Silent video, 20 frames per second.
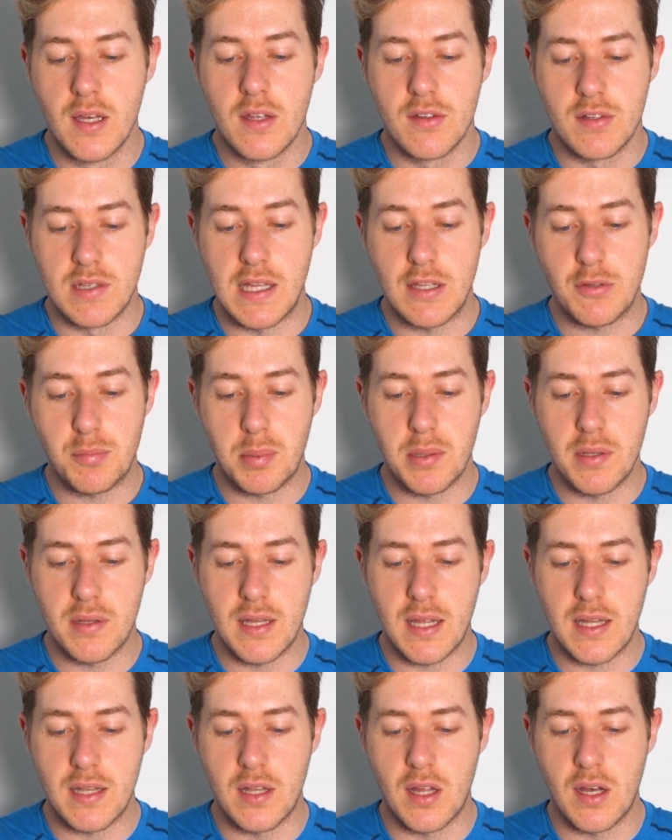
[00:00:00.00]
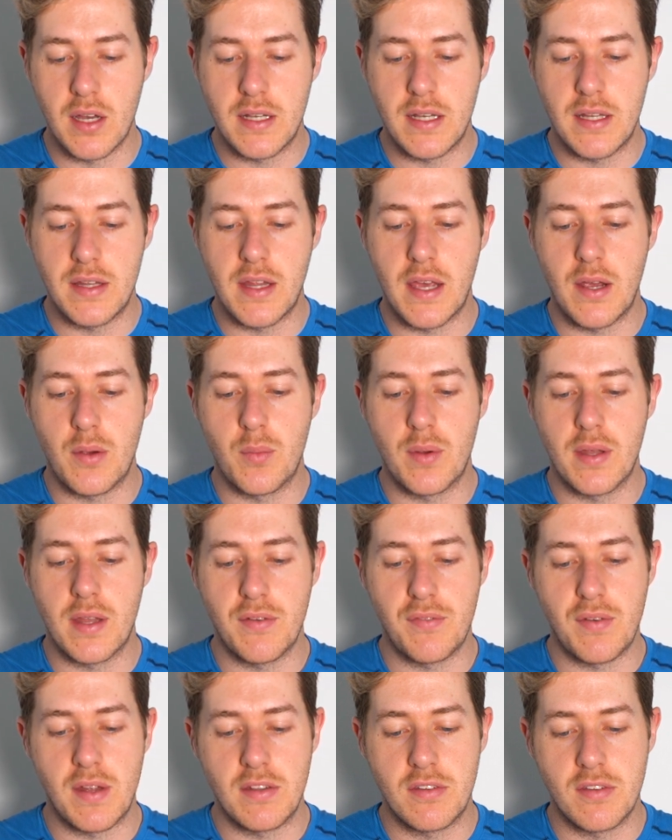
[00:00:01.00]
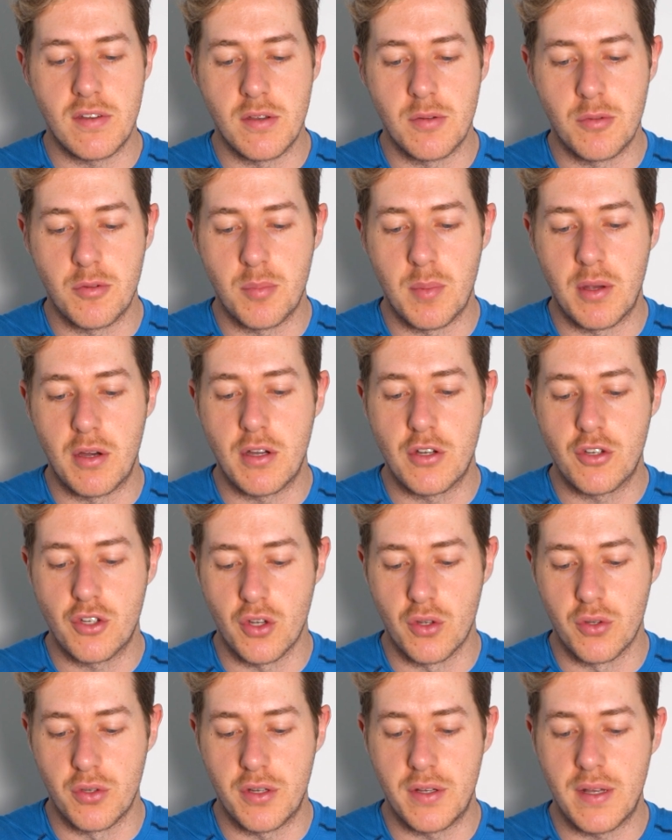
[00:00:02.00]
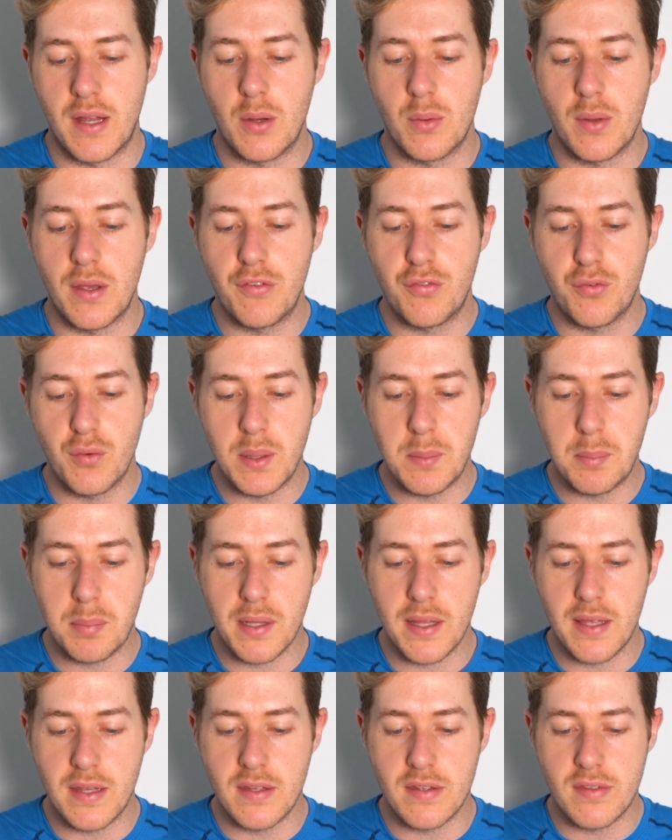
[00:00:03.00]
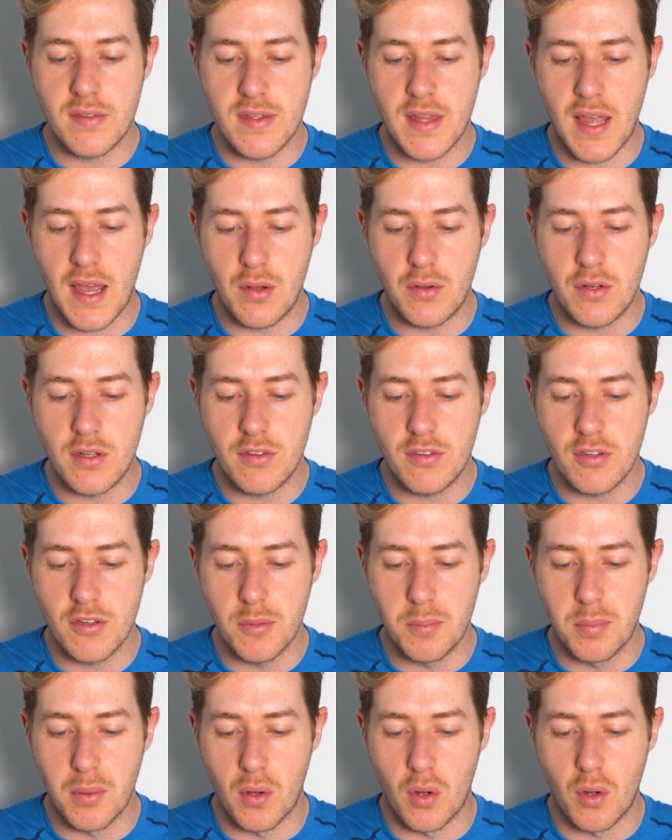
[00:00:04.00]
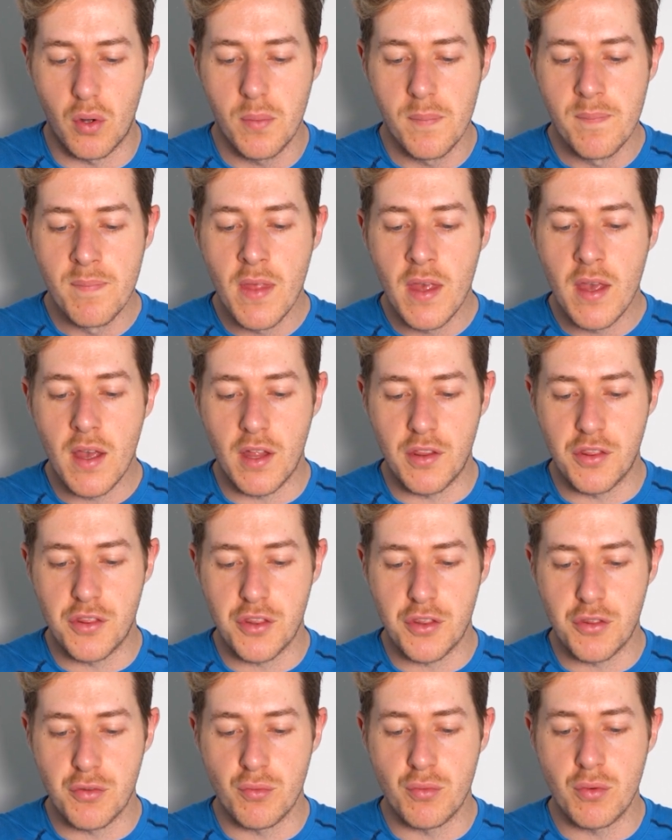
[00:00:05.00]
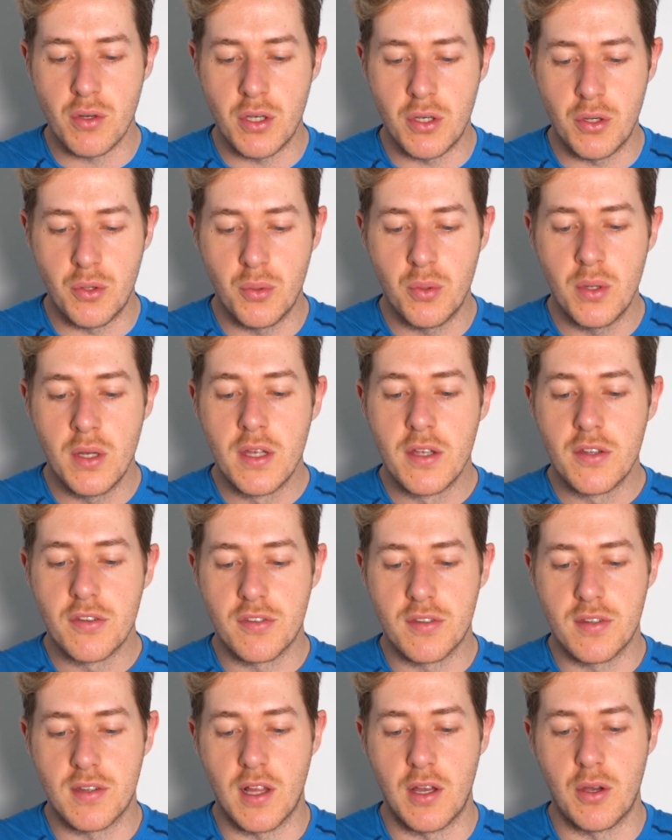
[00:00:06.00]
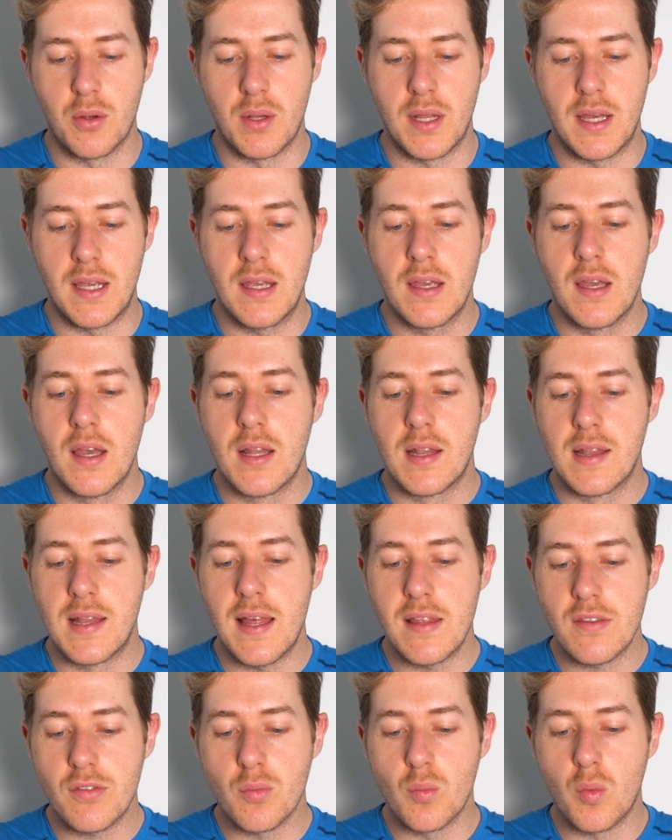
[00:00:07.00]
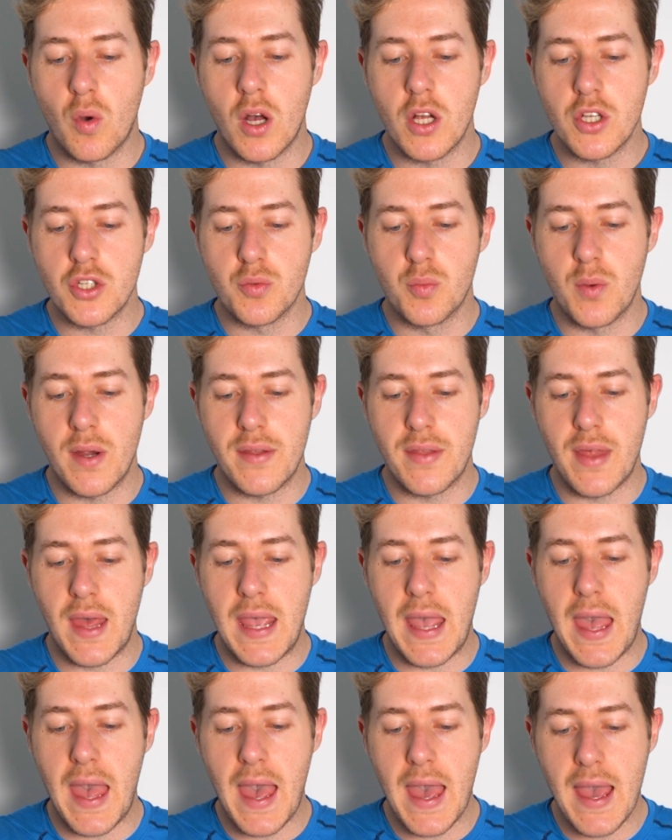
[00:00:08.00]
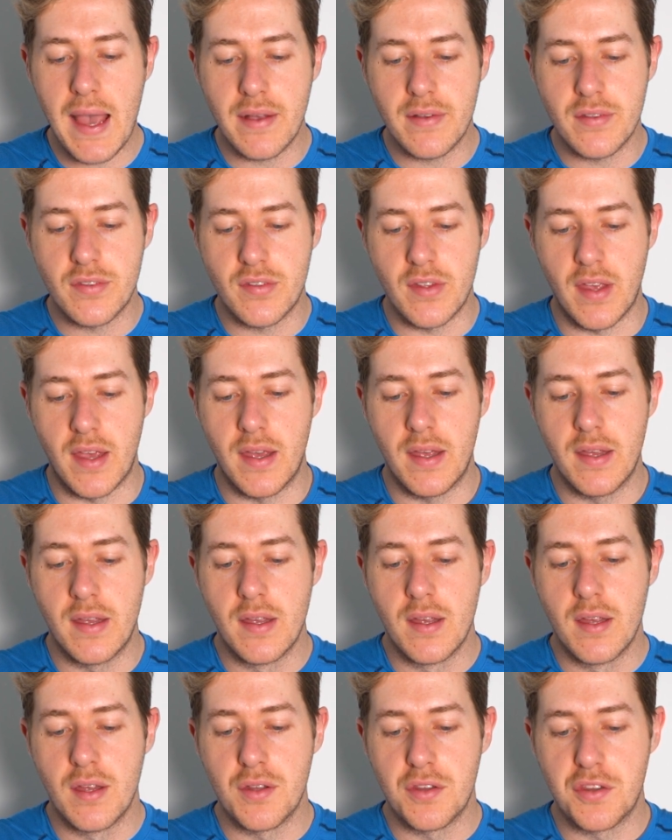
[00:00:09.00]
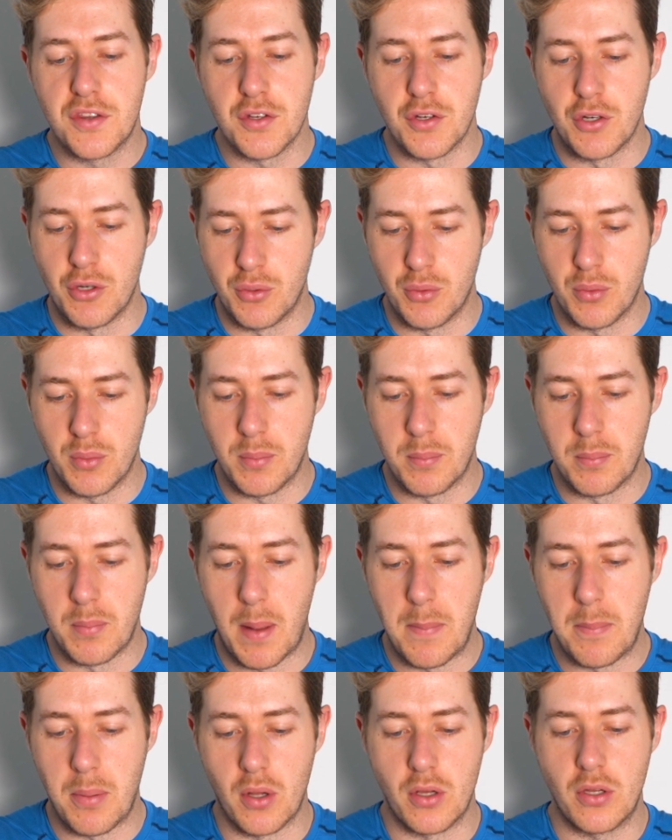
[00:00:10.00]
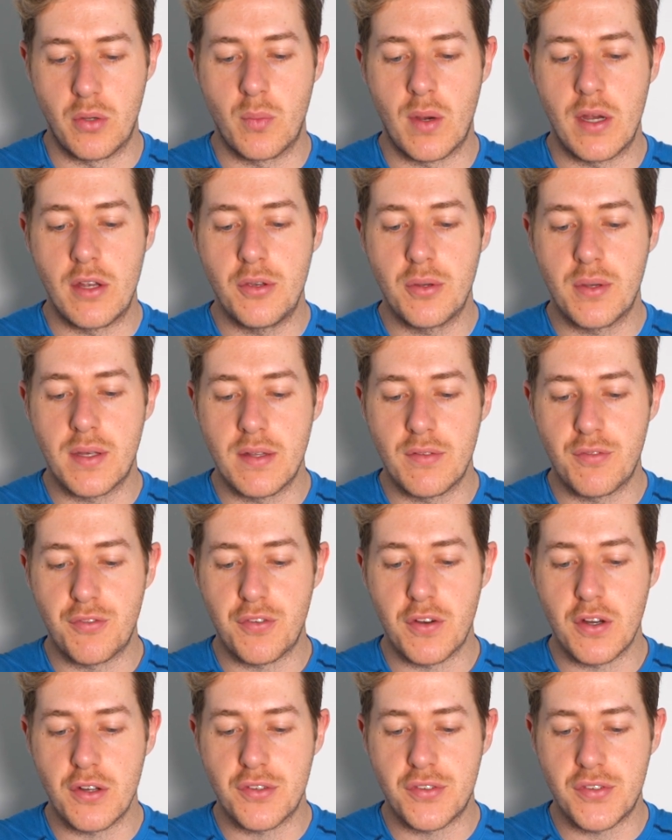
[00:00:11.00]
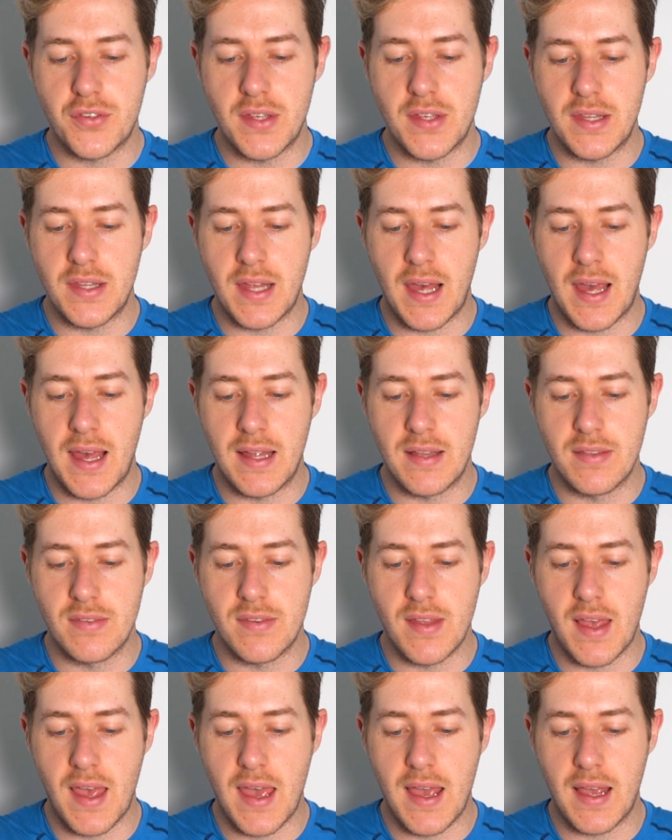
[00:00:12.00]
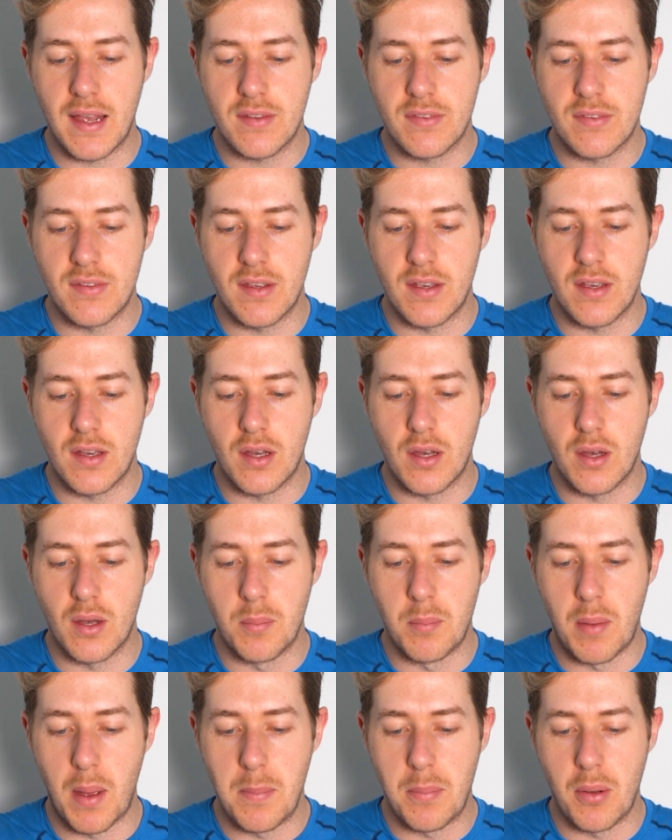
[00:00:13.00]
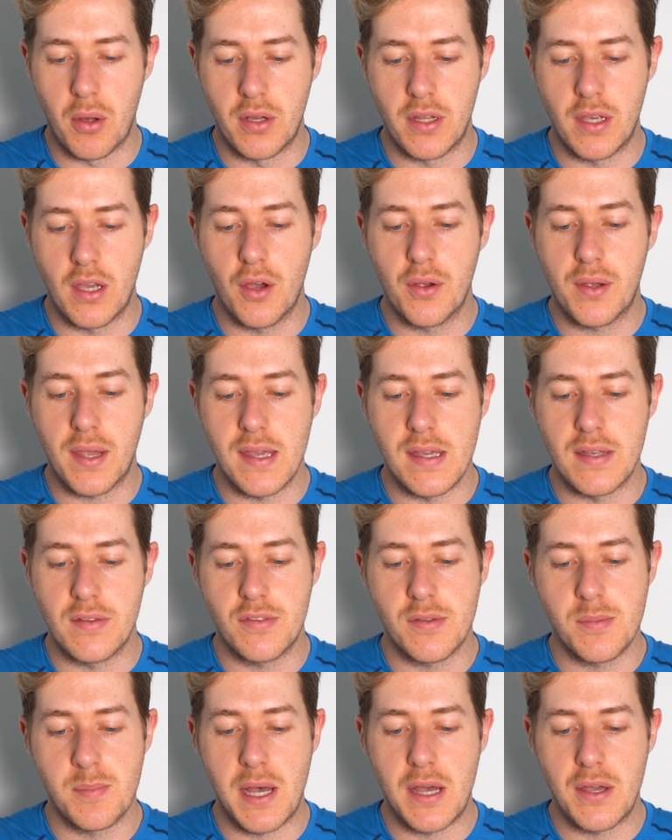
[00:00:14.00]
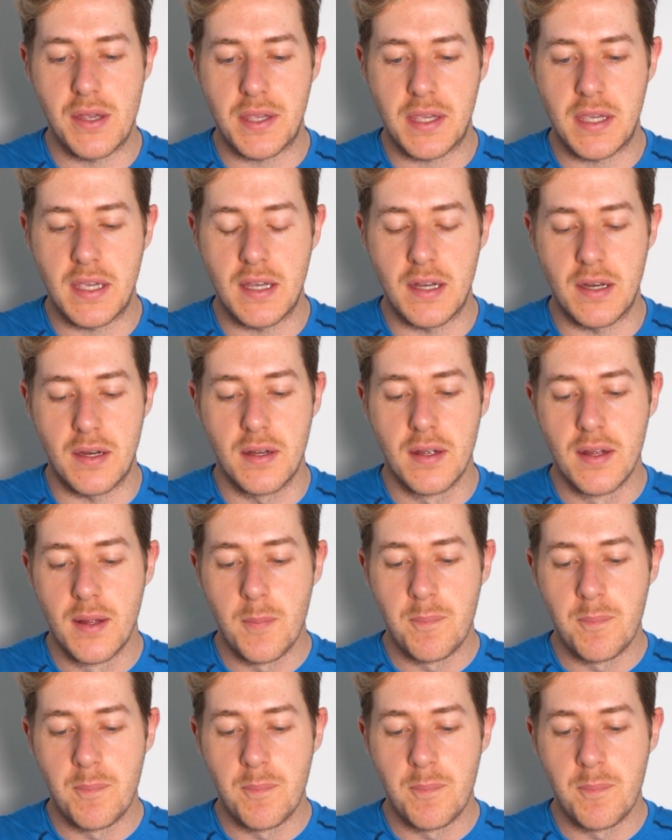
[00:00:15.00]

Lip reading: So let's put that line in there where they've entered into my right shoulder. Now, if we play this down into the ball and through slowly, let's watch where they exit through my body, where you can first the hands exit on my body. Okay, it's about here.